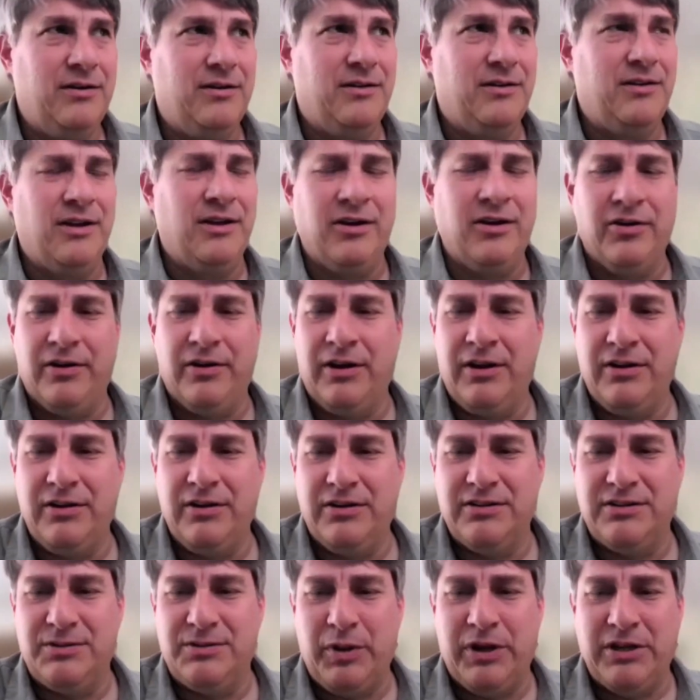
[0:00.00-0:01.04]
they aren't
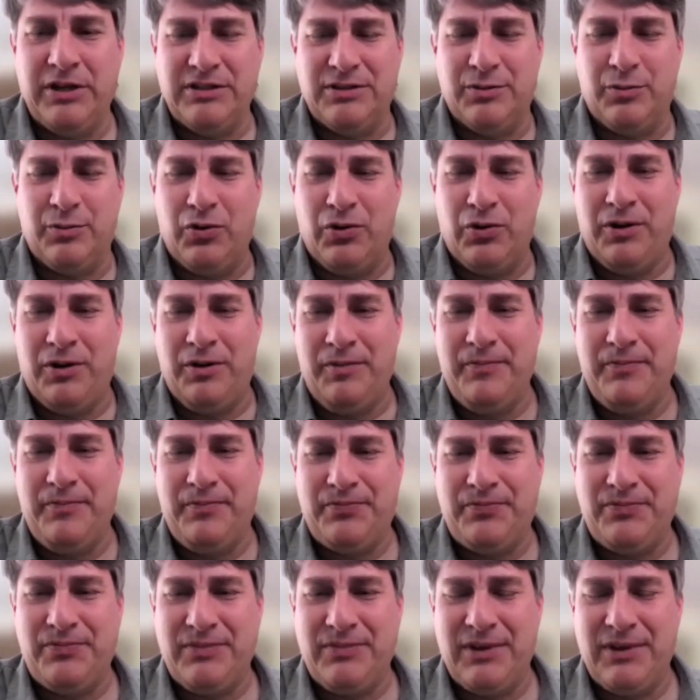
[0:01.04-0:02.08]
indispensable,
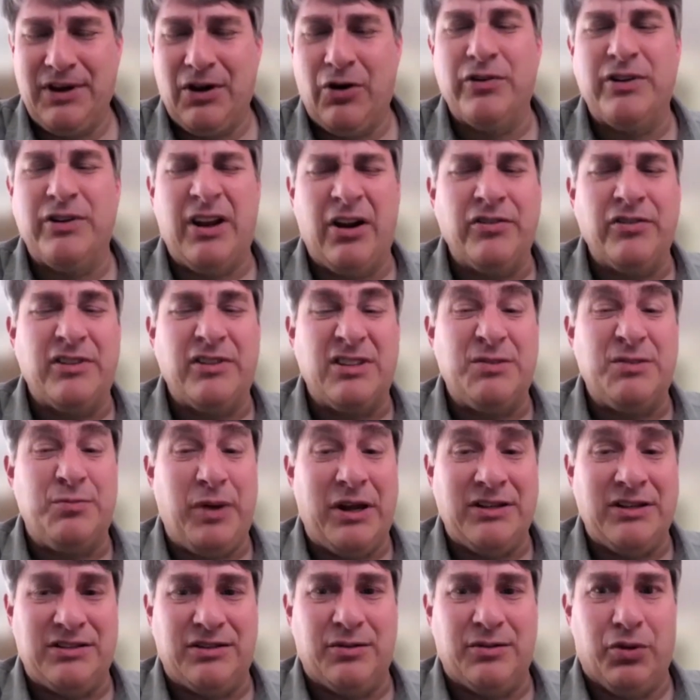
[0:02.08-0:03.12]
or they aren't
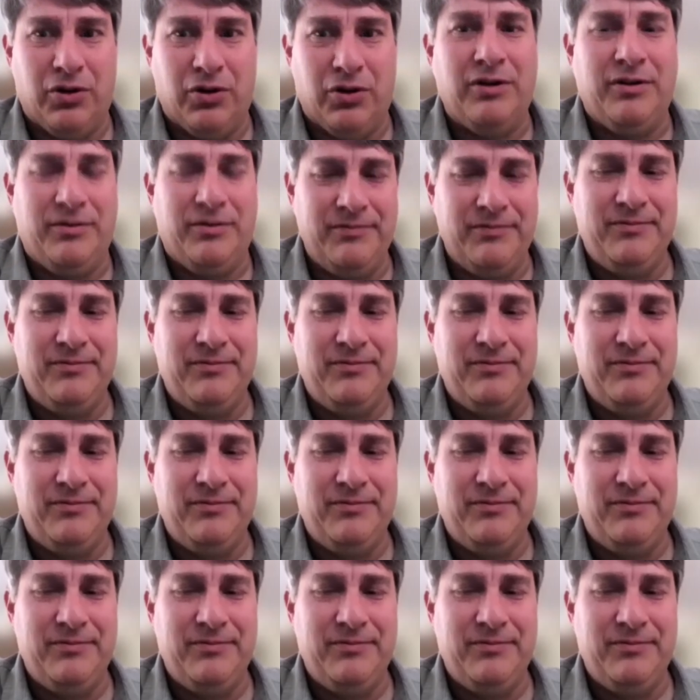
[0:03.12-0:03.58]
dispensable,